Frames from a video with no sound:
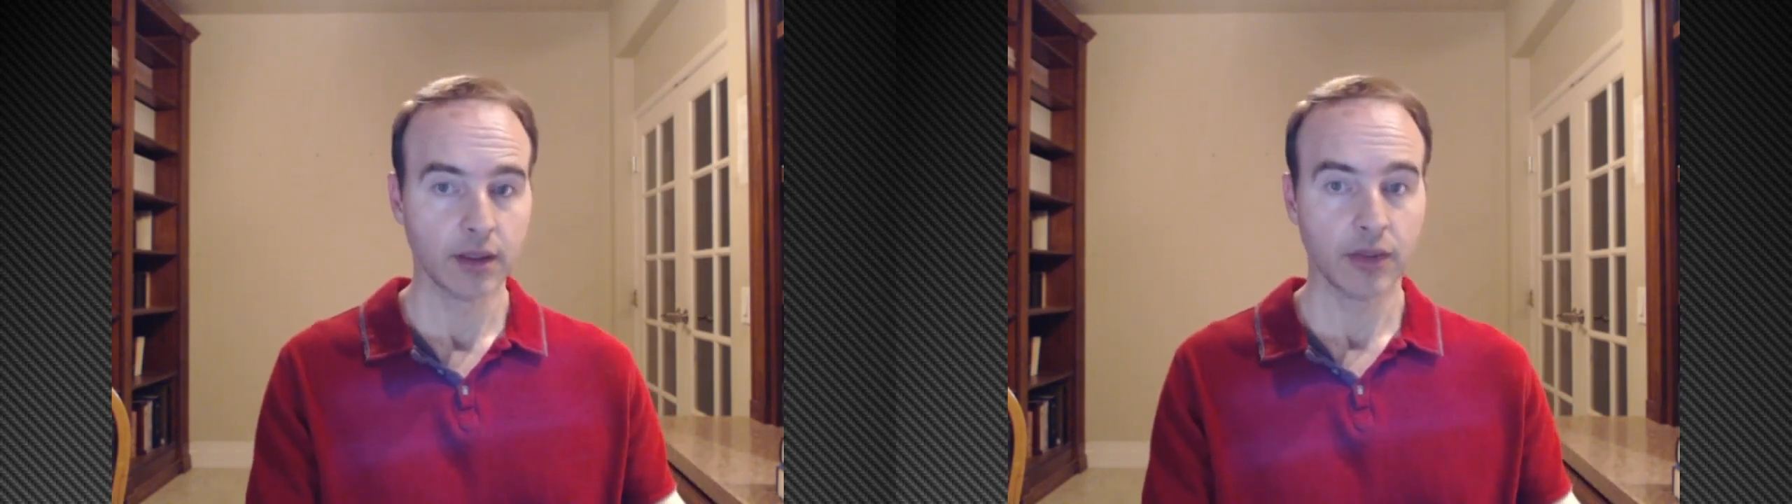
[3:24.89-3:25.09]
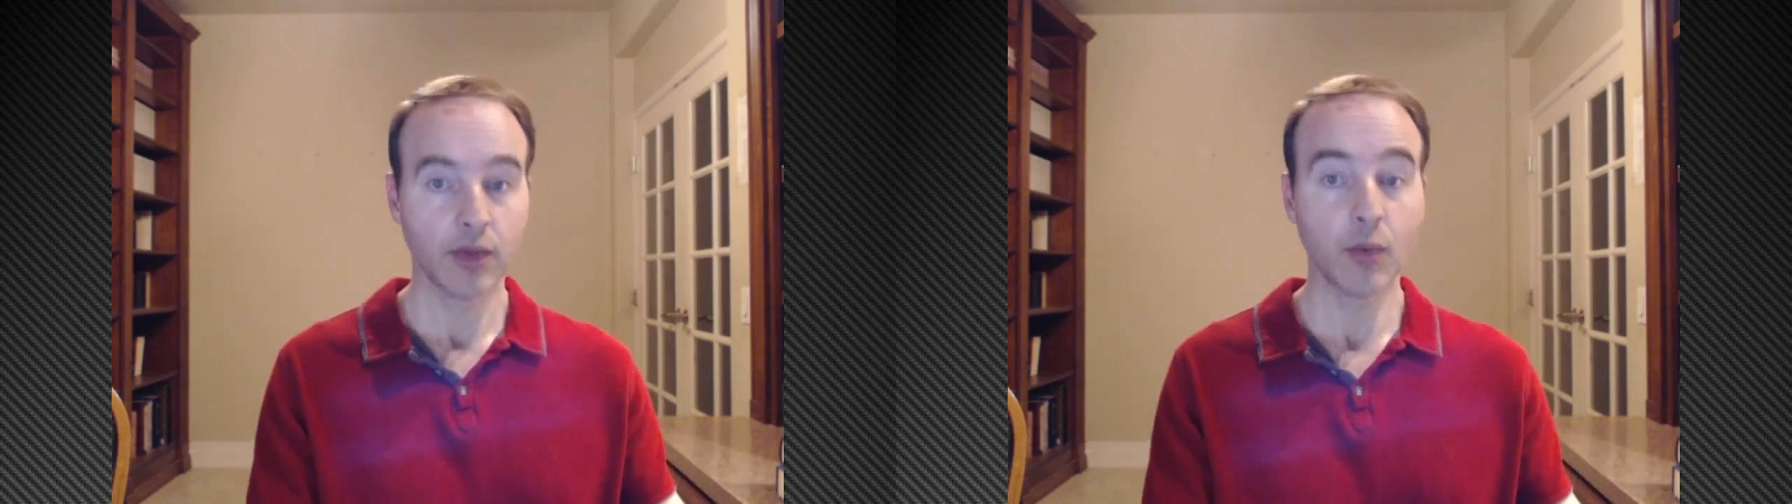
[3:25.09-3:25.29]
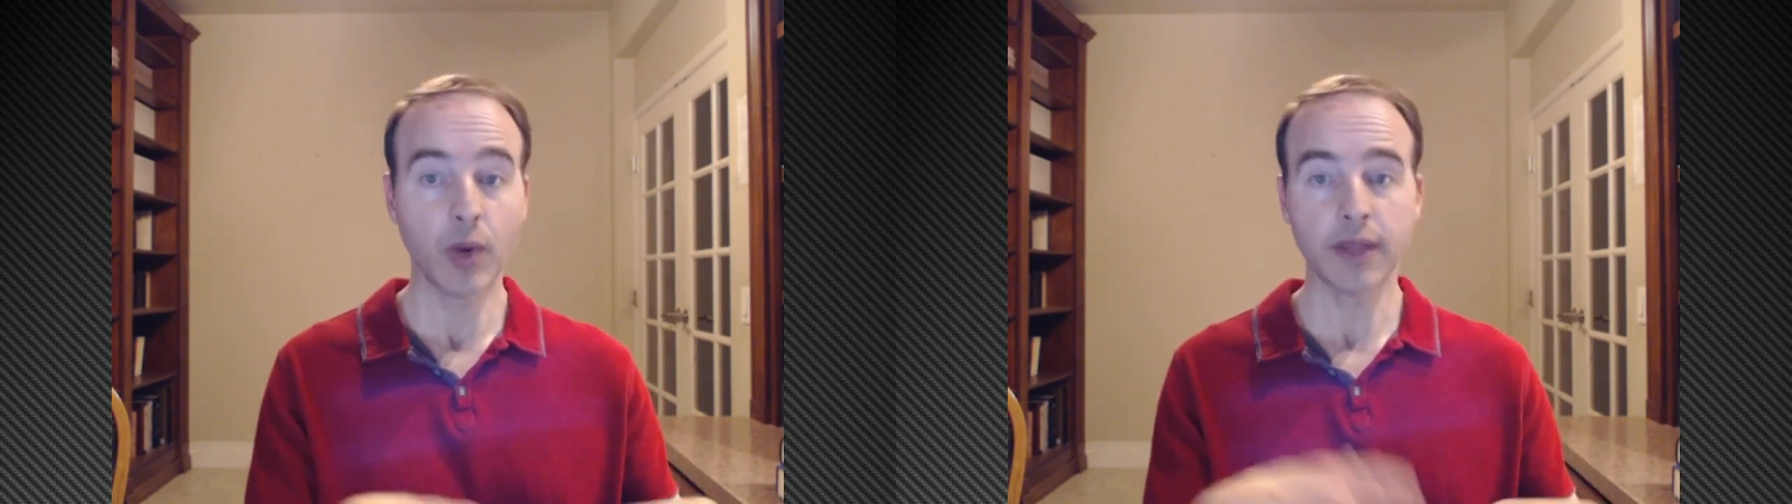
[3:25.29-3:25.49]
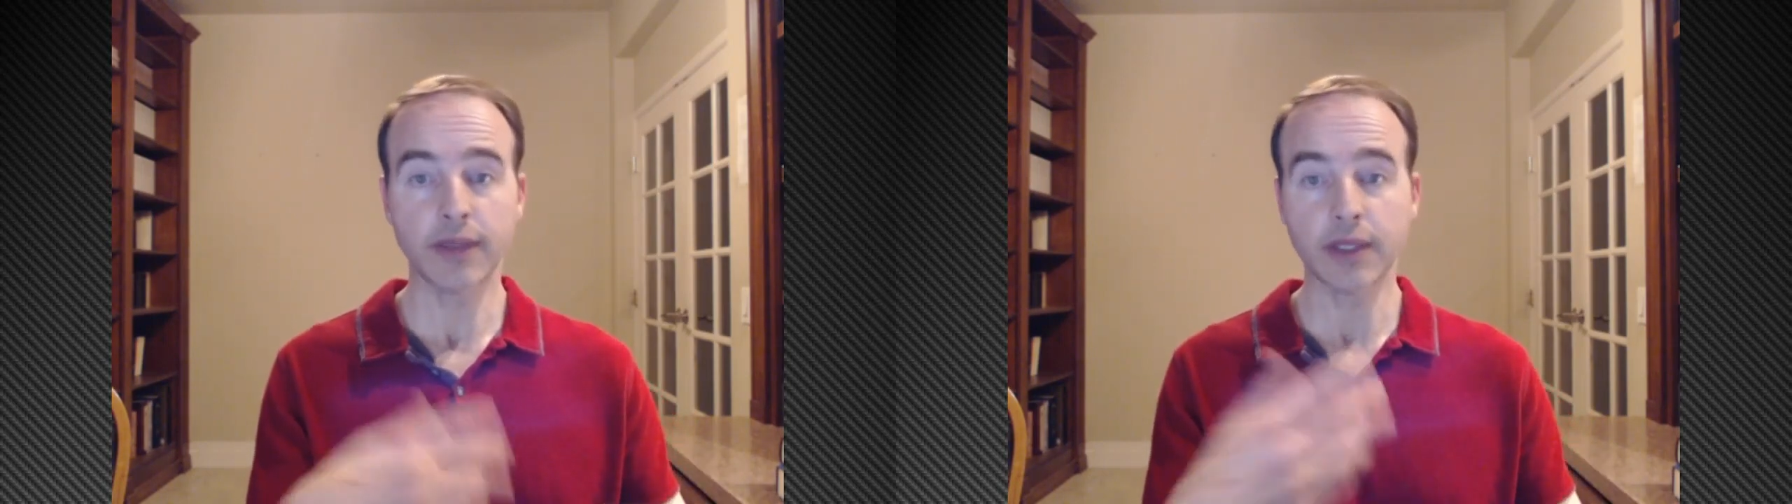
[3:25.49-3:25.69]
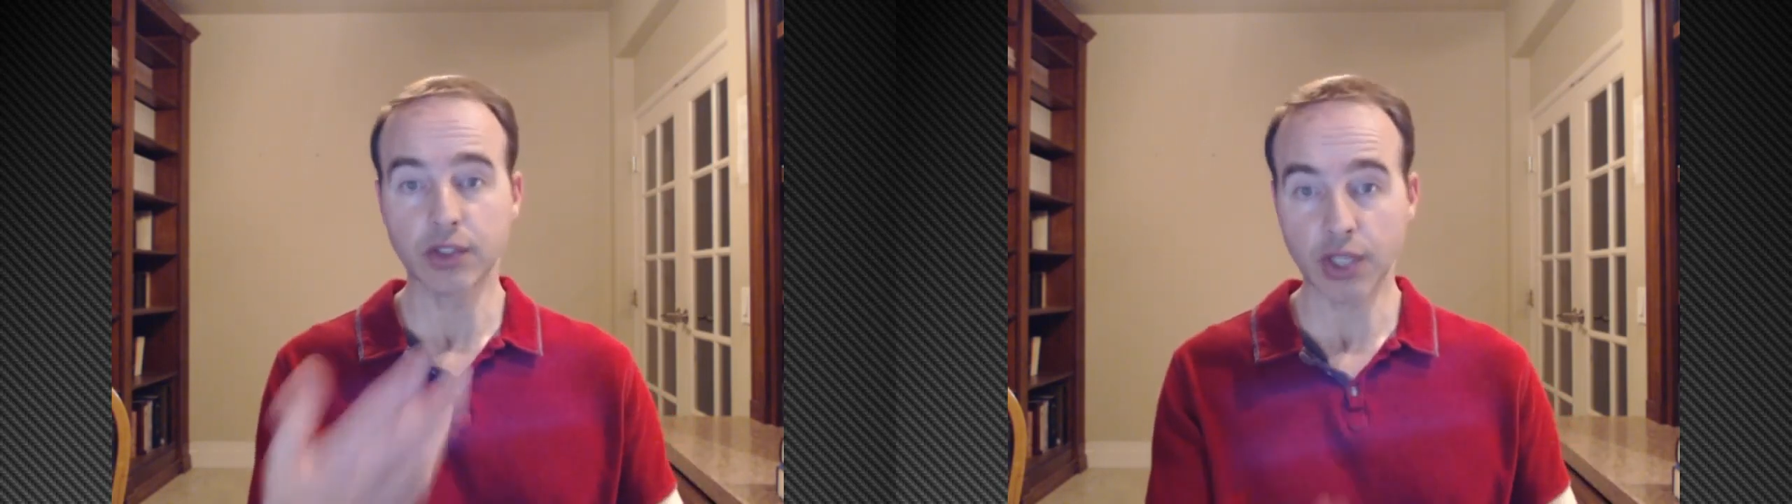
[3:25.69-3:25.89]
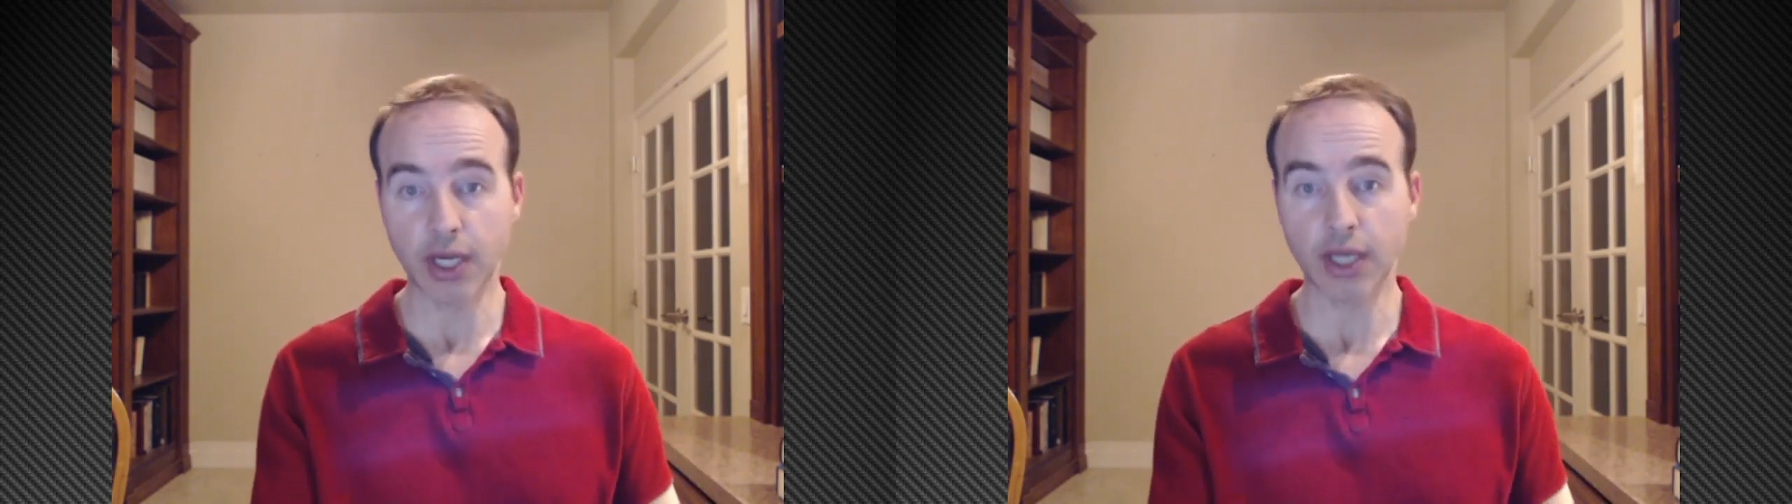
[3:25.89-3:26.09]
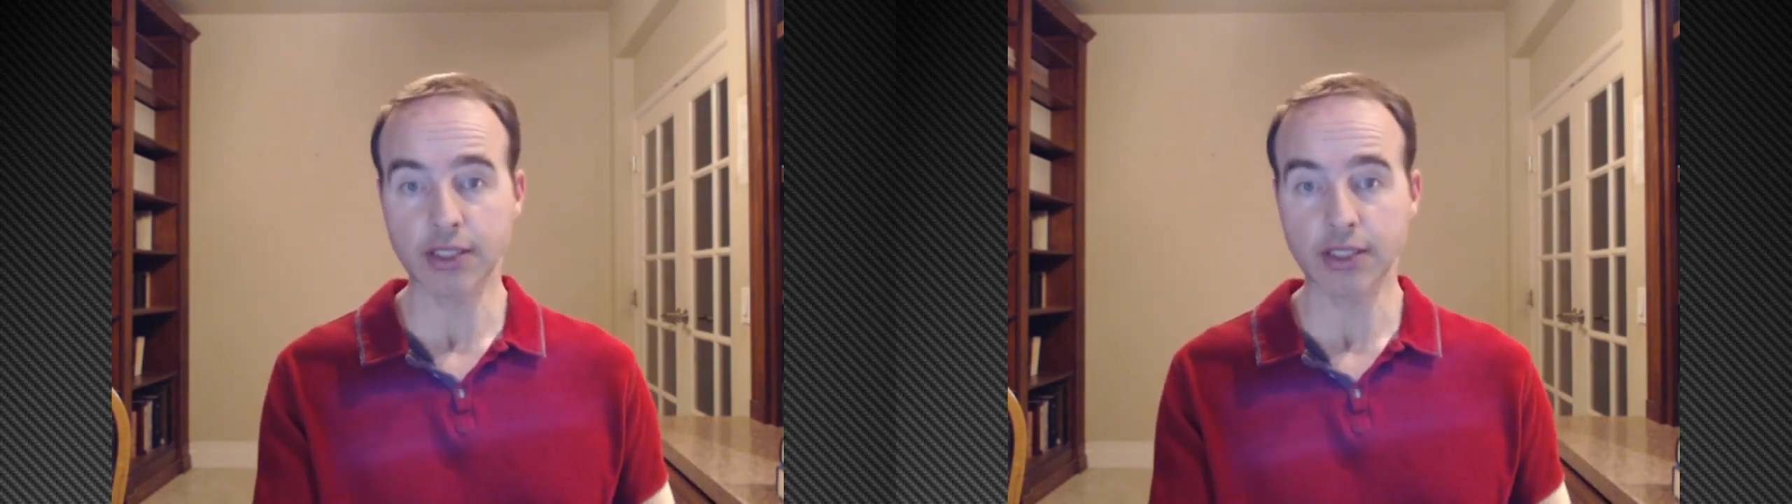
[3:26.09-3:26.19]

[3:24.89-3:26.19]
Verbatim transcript: the way that Jah